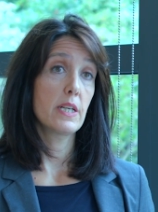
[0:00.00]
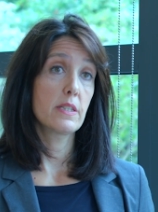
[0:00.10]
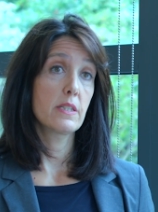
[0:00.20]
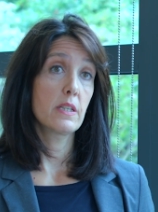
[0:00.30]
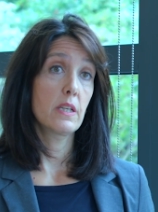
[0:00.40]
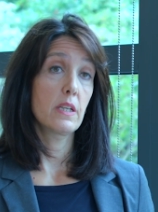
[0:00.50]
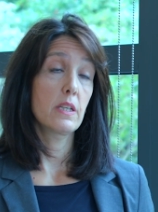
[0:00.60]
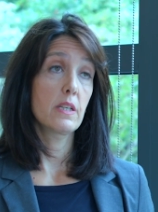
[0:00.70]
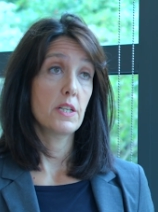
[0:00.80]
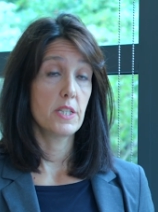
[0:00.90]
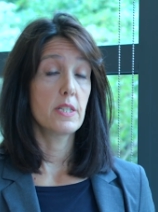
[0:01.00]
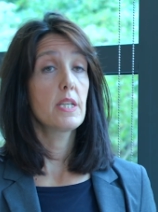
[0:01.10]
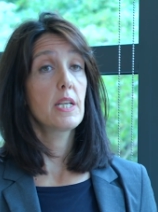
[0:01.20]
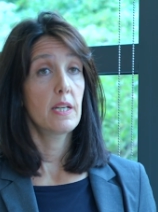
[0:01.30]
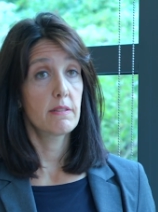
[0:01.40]
Ar in
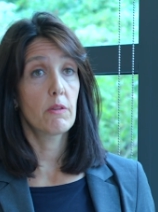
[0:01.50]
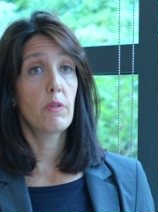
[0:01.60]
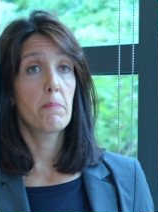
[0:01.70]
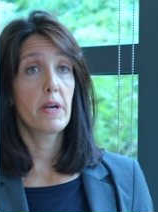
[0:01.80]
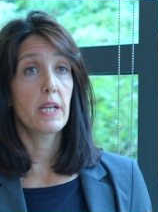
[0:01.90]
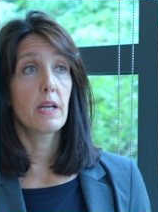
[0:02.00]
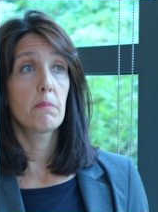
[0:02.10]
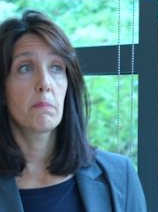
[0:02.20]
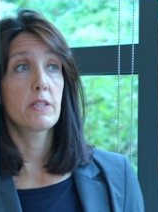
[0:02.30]
Argentina and South America,